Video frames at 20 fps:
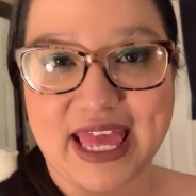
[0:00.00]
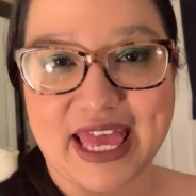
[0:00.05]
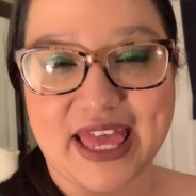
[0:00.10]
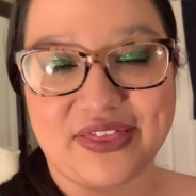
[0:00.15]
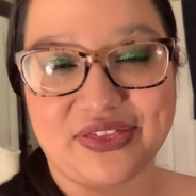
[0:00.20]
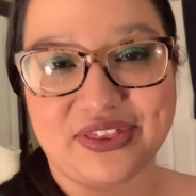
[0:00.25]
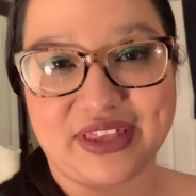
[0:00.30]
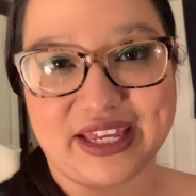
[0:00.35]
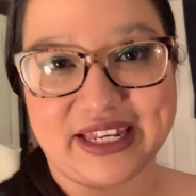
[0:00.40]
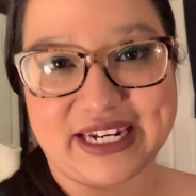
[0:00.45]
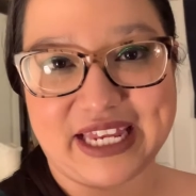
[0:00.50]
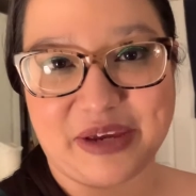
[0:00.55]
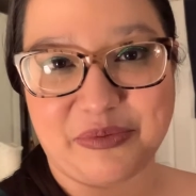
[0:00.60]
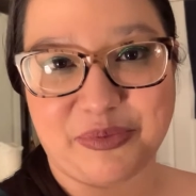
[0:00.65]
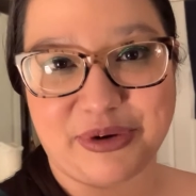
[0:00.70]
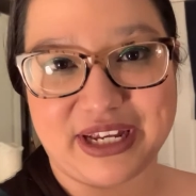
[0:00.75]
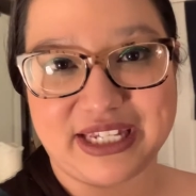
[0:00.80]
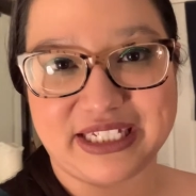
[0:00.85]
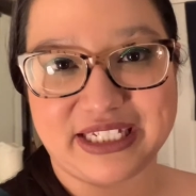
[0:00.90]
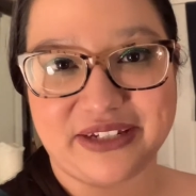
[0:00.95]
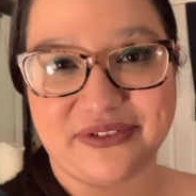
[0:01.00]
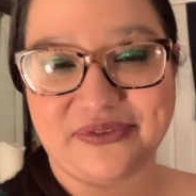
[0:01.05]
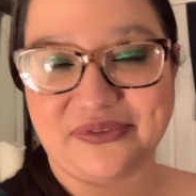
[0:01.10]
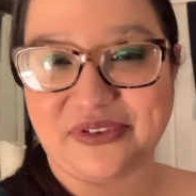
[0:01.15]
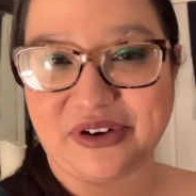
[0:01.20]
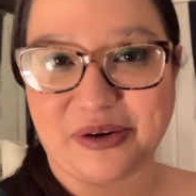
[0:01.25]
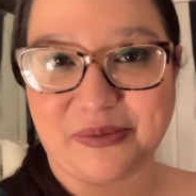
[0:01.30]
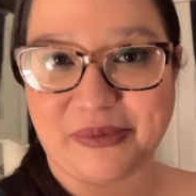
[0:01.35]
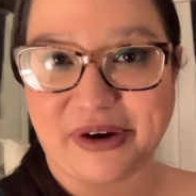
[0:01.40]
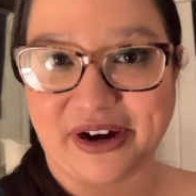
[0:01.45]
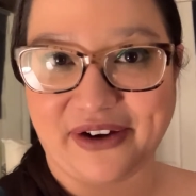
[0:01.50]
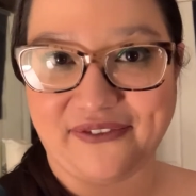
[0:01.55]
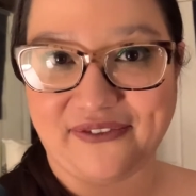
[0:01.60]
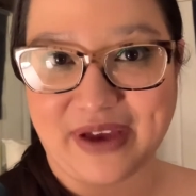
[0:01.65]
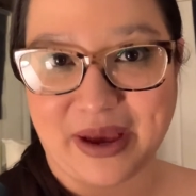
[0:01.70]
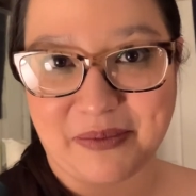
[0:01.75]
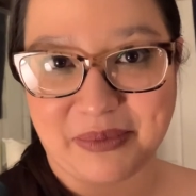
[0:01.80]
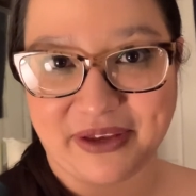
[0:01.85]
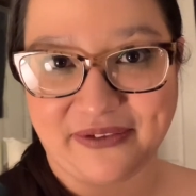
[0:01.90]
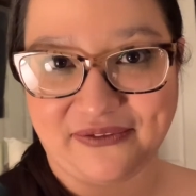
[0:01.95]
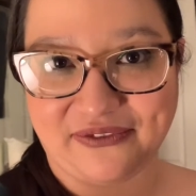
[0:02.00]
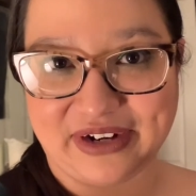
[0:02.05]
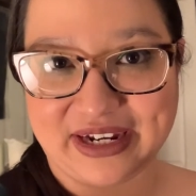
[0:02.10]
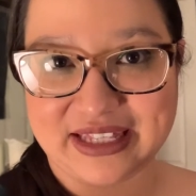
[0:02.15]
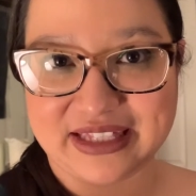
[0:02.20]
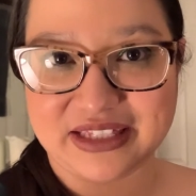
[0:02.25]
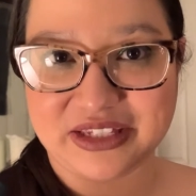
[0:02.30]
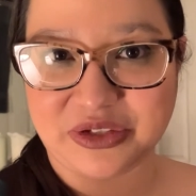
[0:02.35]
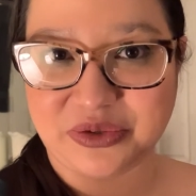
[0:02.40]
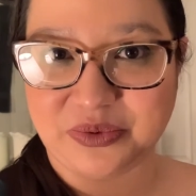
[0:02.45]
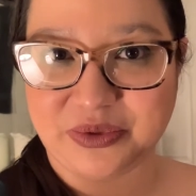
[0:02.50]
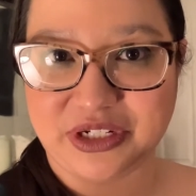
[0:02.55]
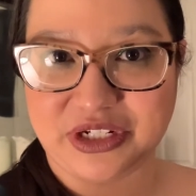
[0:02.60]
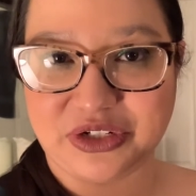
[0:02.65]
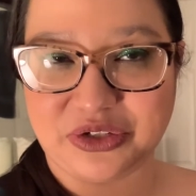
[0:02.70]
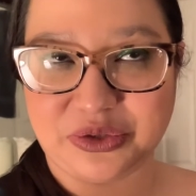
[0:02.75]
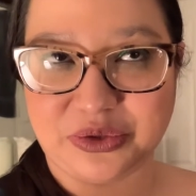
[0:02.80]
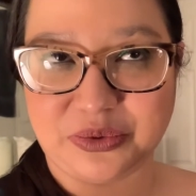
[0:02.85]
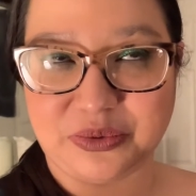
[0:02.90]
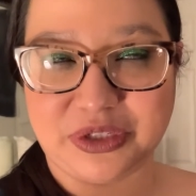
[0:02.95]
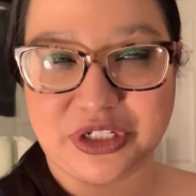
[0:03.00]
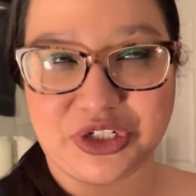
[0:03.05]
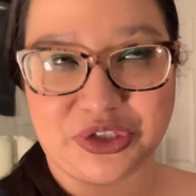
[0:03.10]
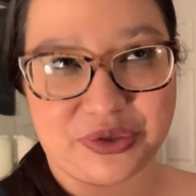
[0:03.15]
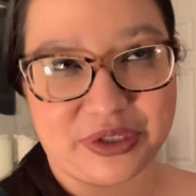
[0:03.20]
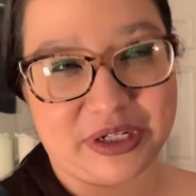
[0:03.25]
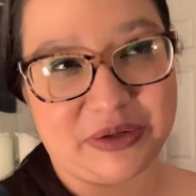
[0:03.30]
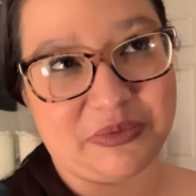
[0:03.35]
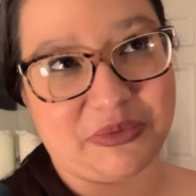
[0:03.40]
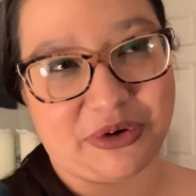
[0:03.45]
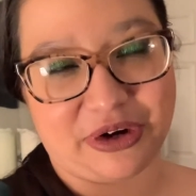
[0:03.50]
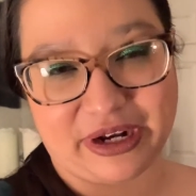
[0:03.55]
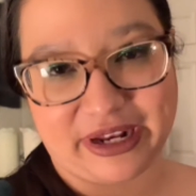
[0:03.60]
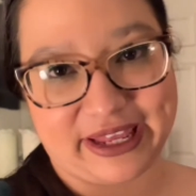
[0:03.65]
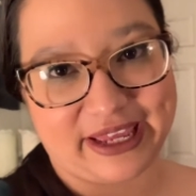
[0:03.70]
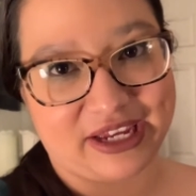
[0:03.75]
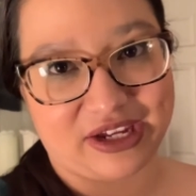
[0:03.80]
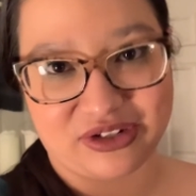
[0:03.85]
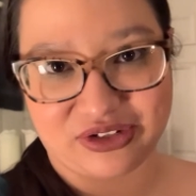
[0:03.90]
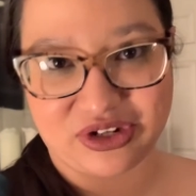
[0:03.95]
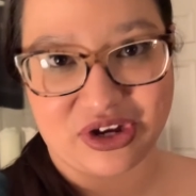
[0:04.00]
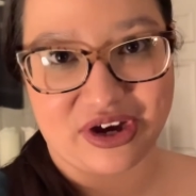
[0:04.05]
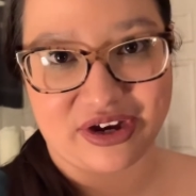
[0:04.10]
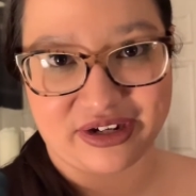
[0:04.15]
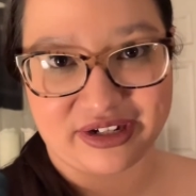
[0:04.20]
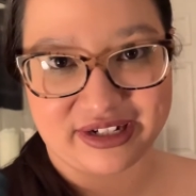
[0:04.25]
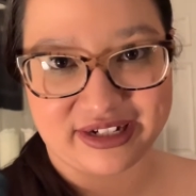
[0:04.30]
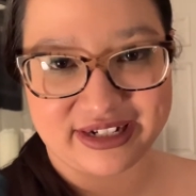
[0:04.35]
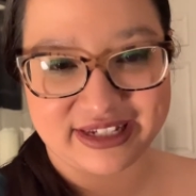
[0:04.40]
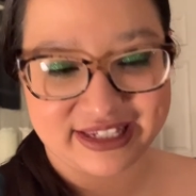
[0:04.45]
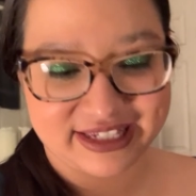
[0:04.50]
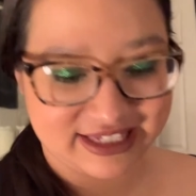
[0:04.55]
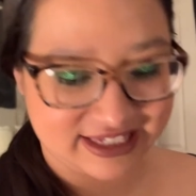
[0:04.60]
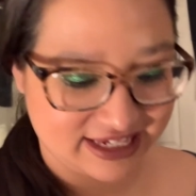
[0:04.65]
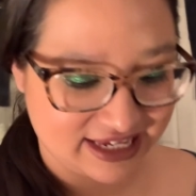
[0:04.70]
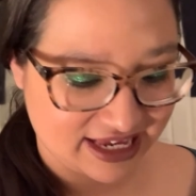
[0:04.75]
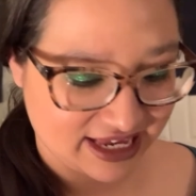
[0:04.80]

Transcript: And then a present from our family friends, which we treat more like daughters,